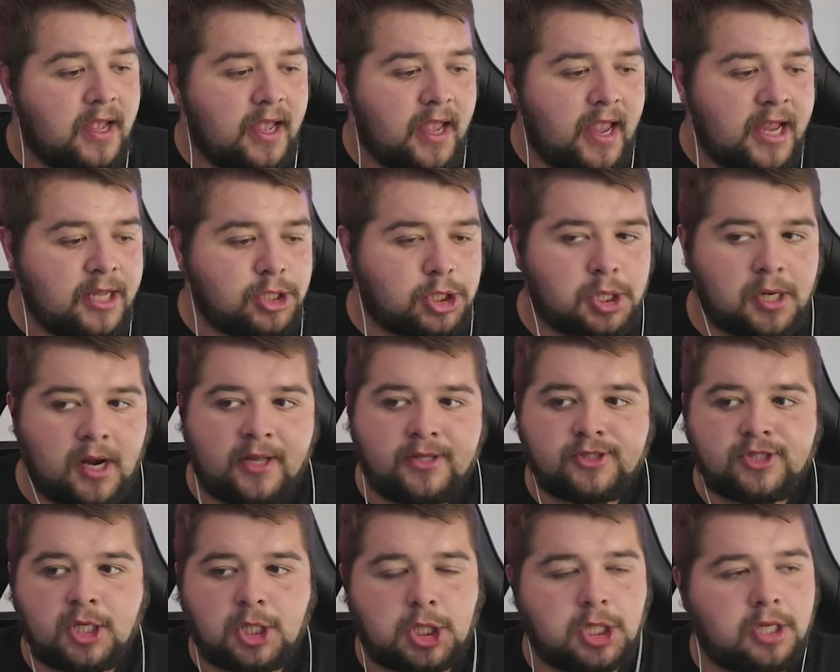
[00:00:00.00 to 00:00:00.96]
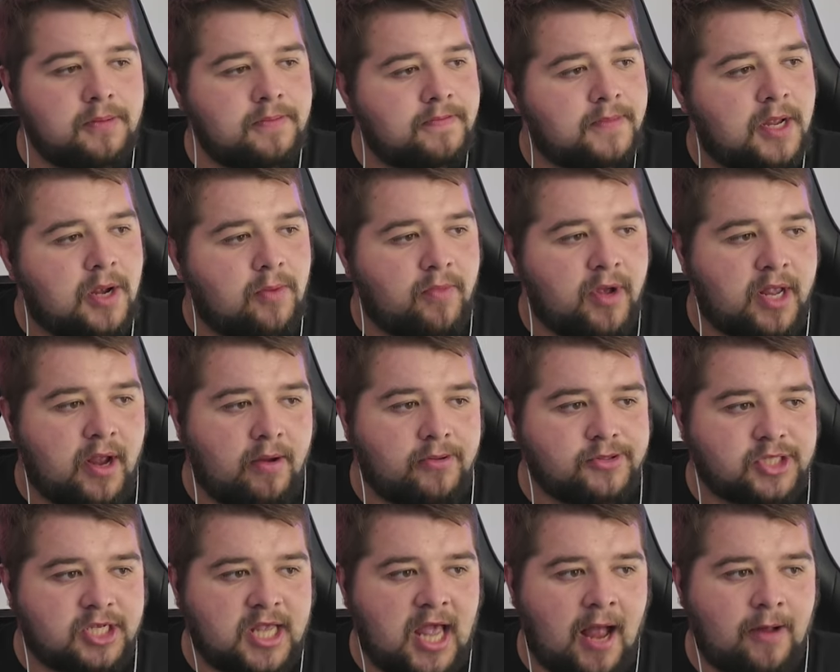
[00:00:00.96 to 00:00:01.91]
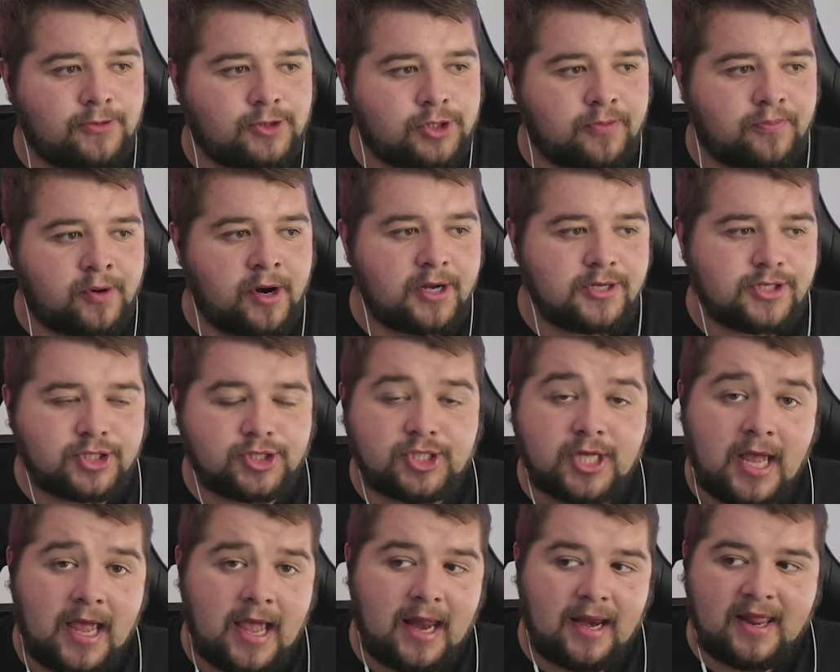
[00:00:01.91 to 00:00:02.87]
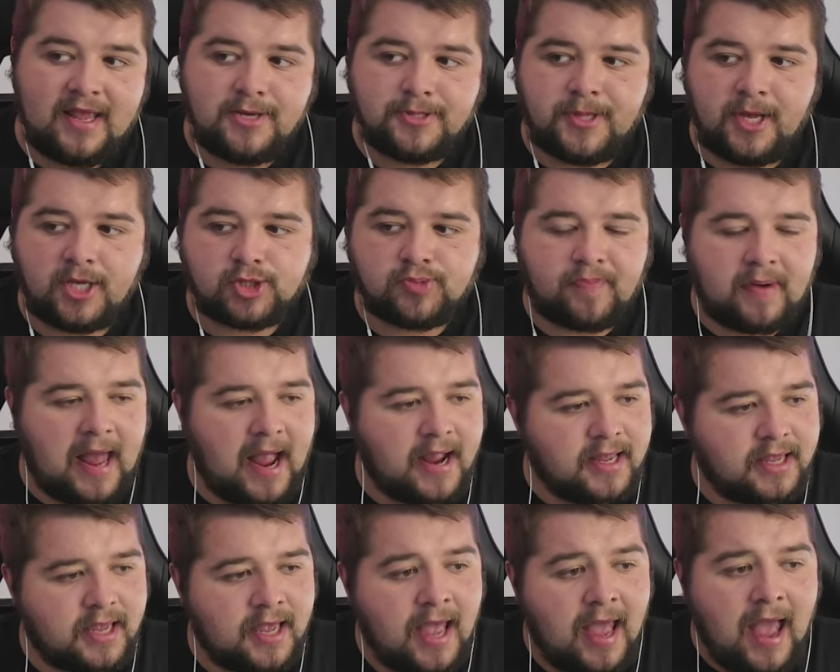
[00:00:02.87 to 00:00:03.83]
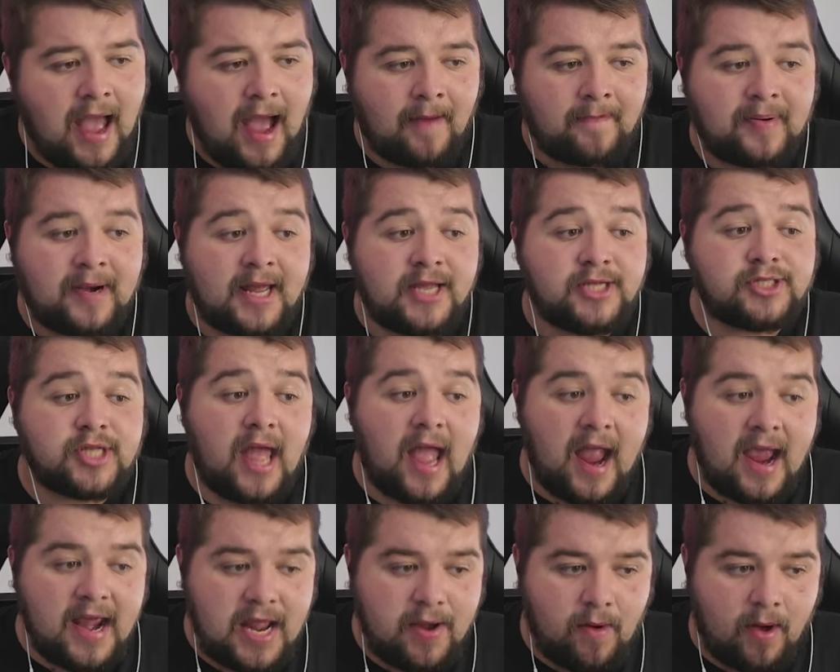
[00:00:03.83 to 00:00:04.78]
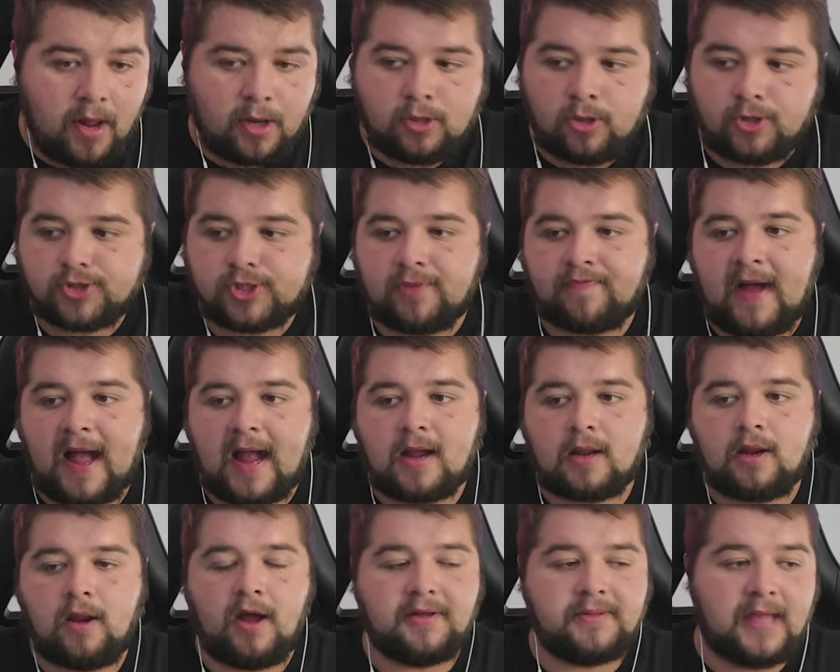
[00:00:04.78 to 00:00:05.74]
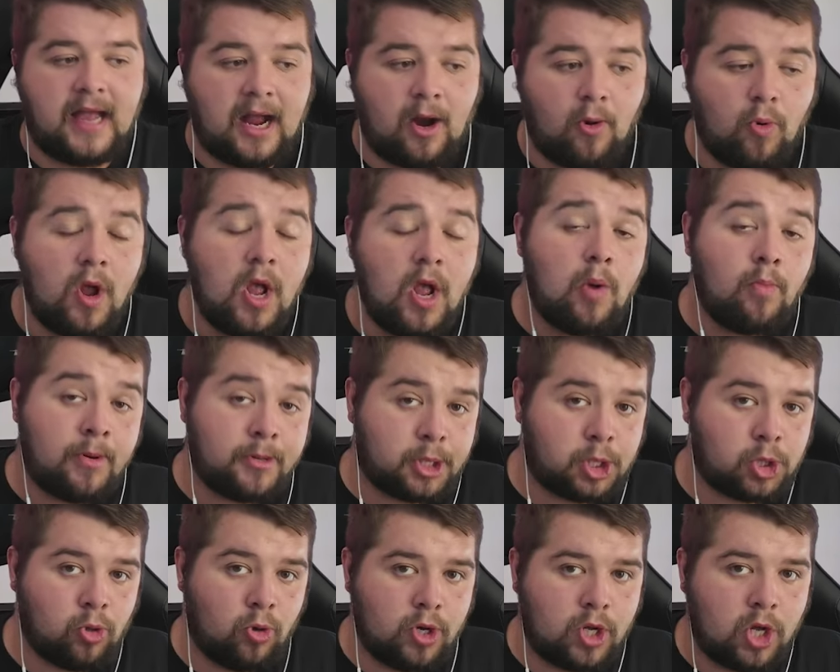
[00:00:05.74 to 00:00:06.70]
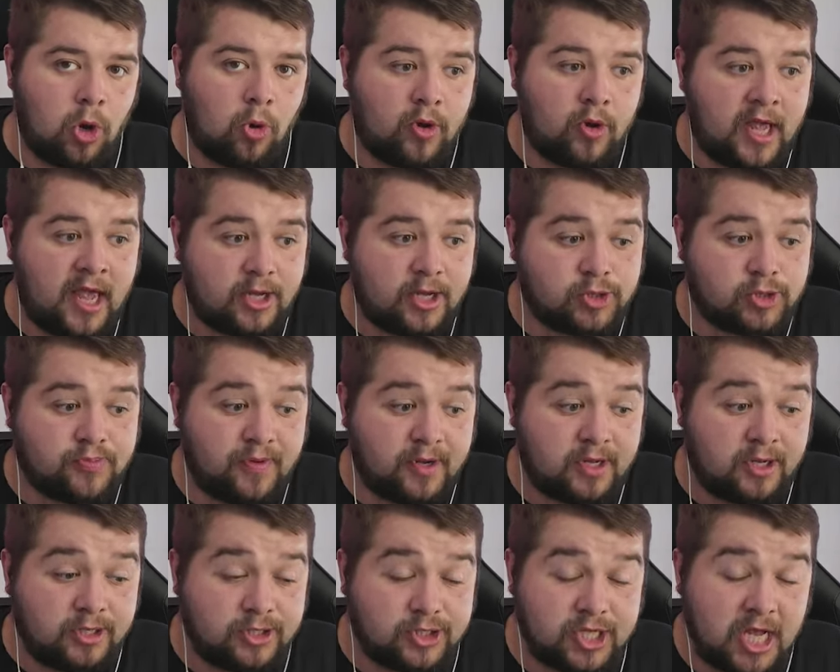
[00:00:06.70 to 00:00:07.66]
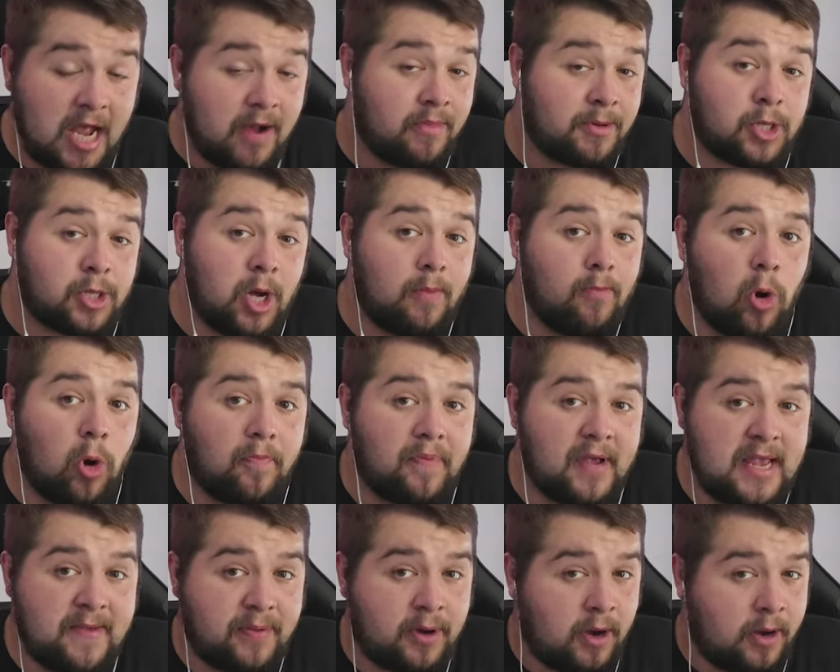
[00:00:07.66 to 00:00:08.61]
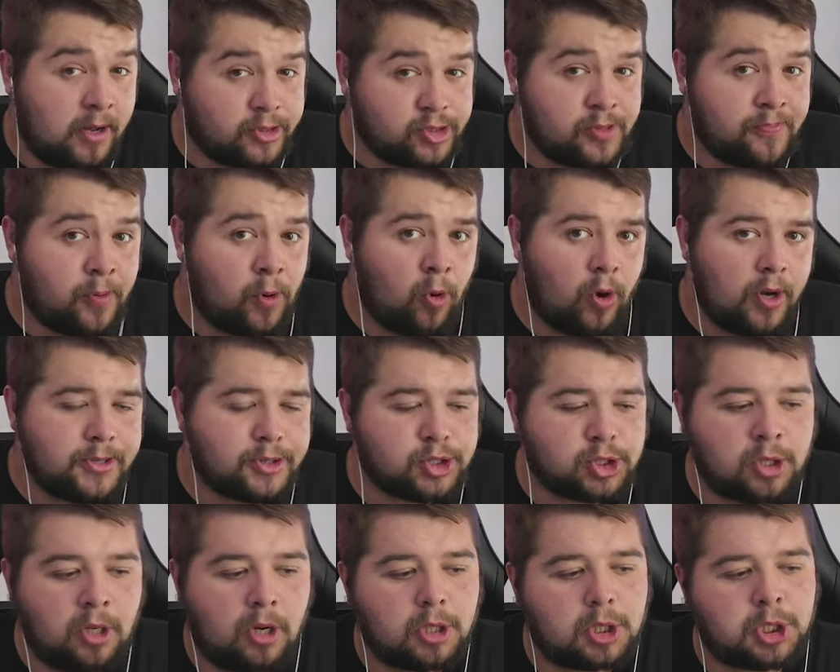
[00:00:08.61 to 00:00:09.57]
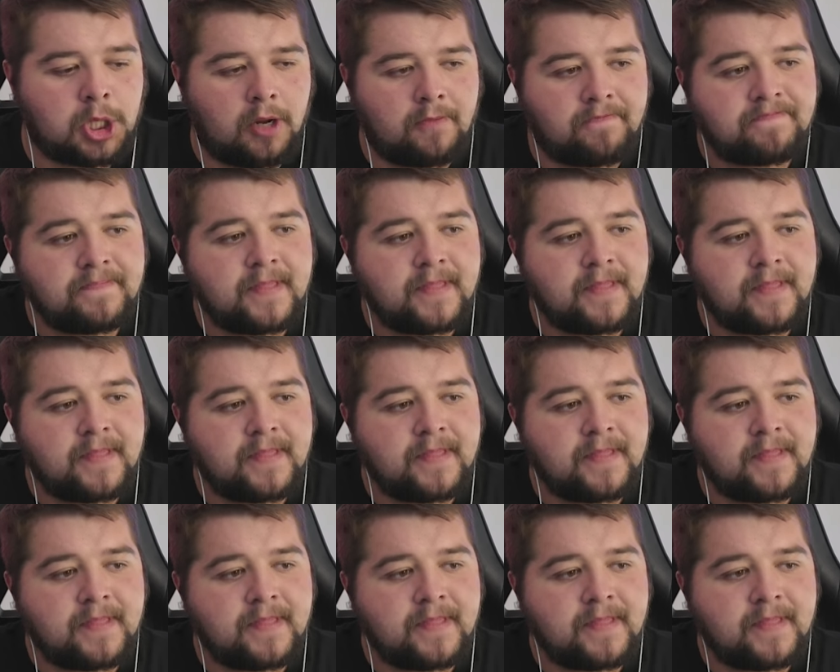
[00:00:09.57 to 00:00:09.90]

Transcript: In transition, we're going to counter press, leave this blank, and play to anyone across the back line now with short goal kicks because we've got more people on a supportive structure.